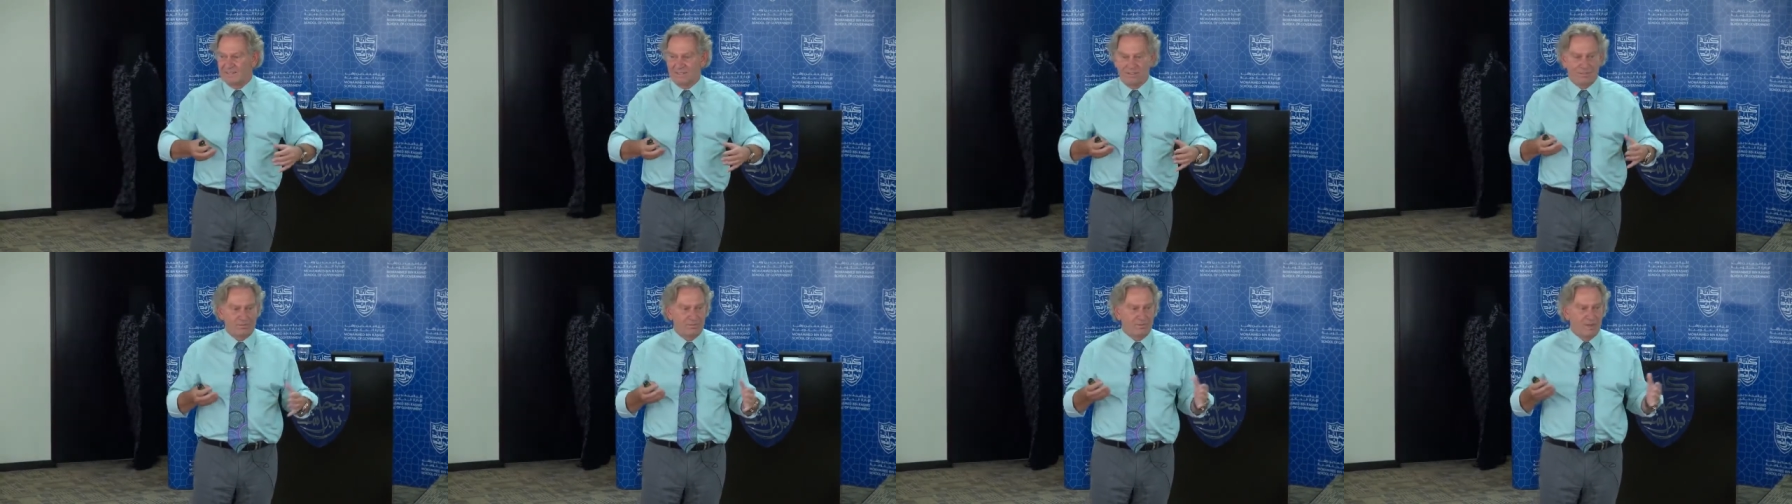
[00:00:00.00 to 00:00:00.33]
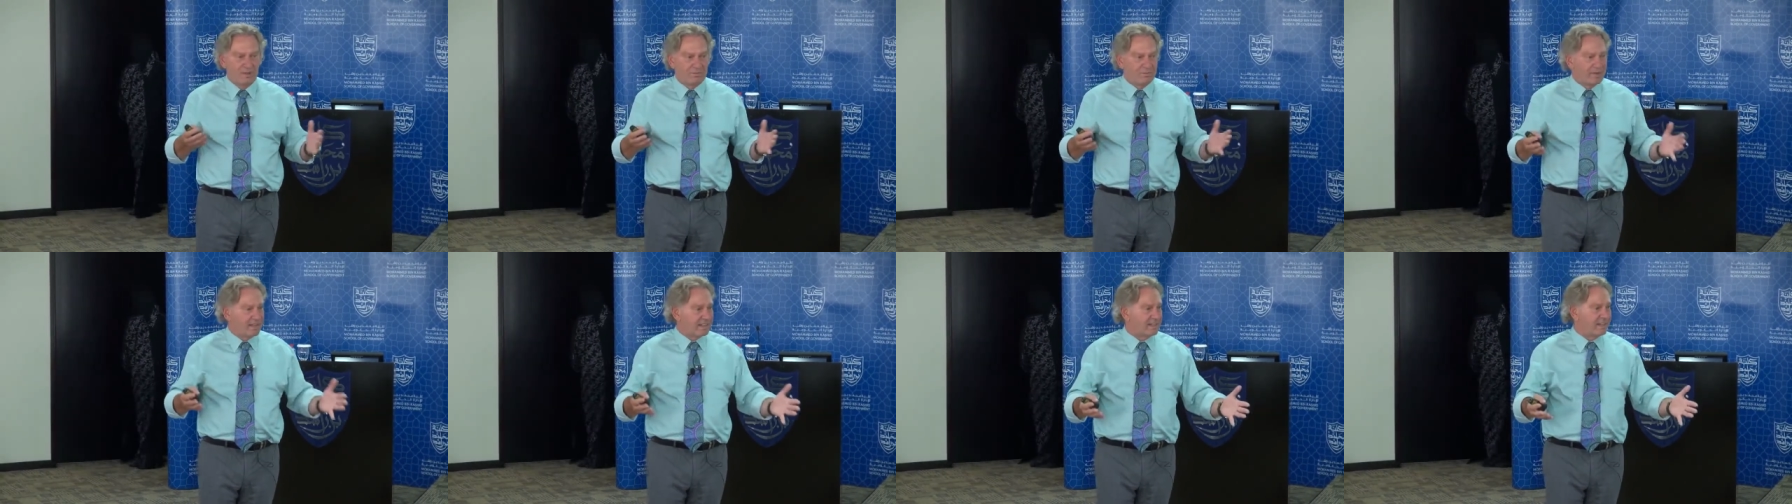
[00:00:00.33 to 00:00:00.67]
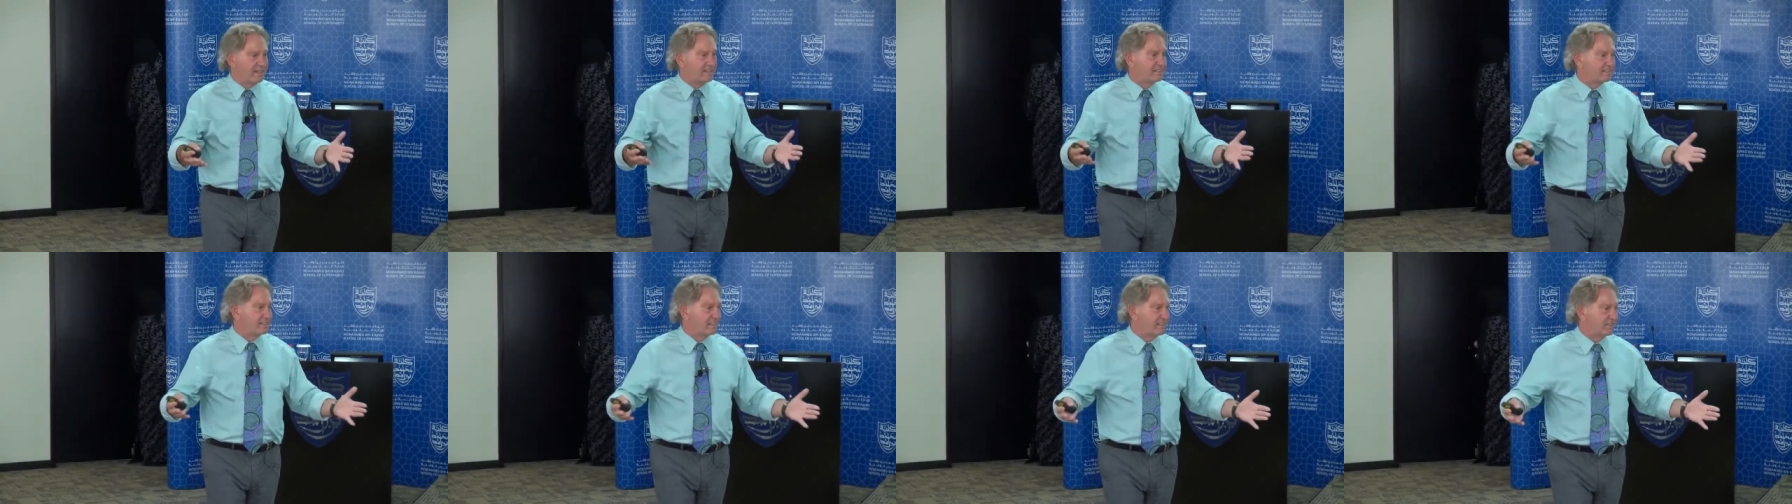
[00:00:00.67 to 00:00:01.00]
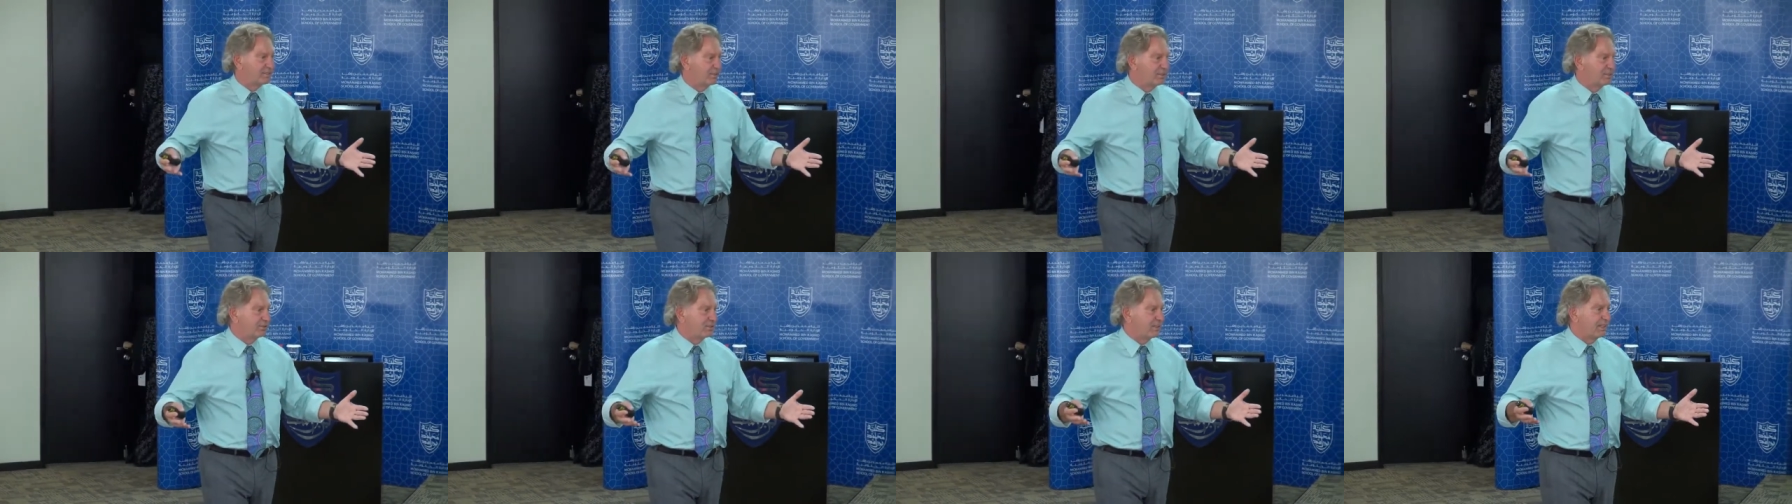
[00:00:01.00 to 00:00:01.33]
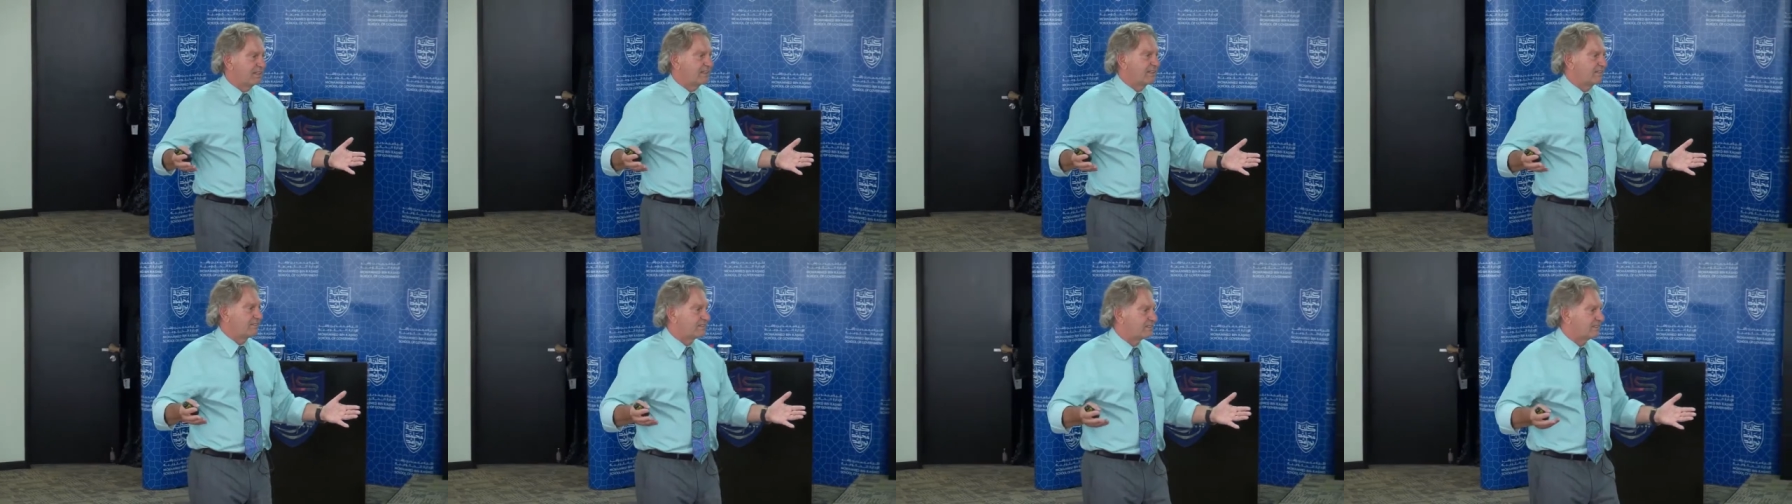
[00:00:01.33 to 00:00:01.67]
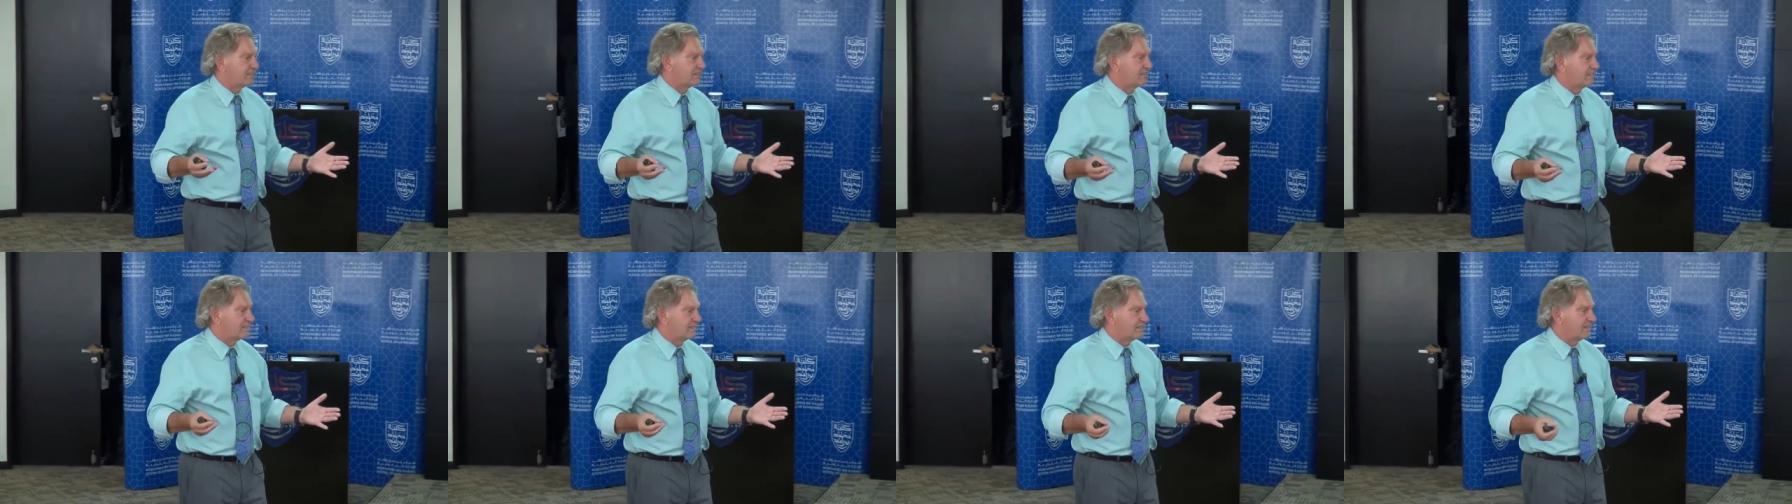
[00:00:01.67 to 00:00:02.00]
you know, my kids have no
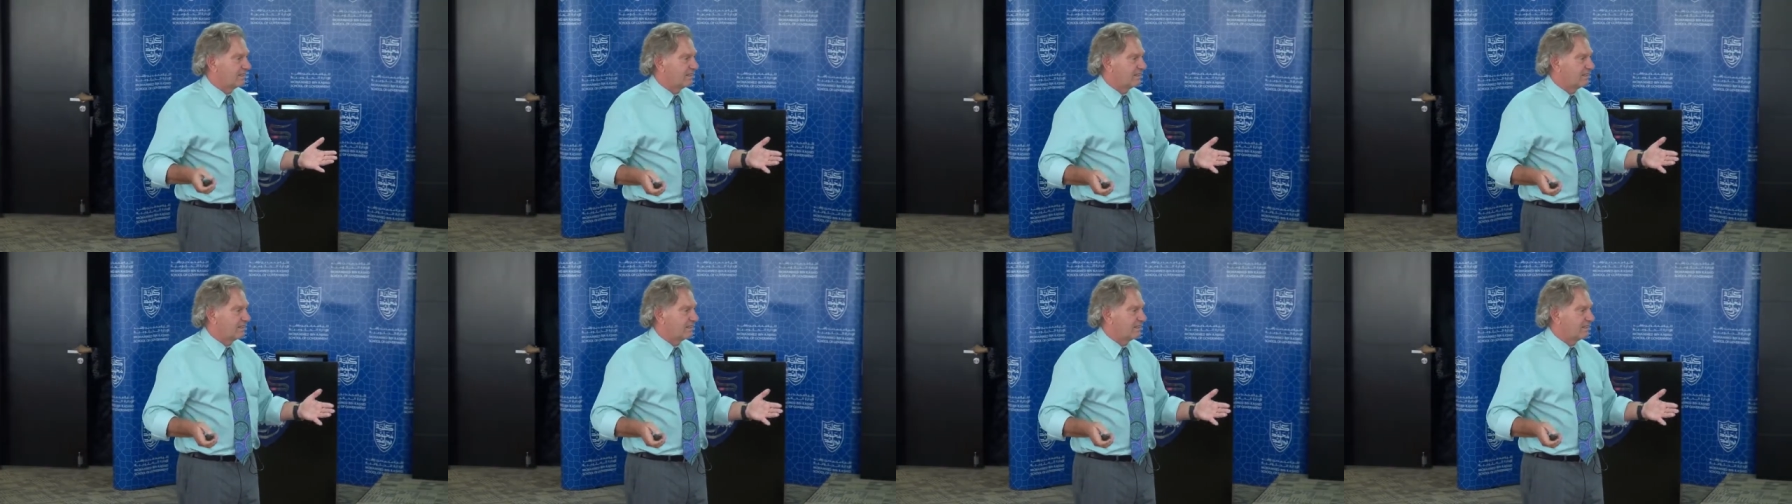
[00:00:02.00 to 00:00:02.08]
keys.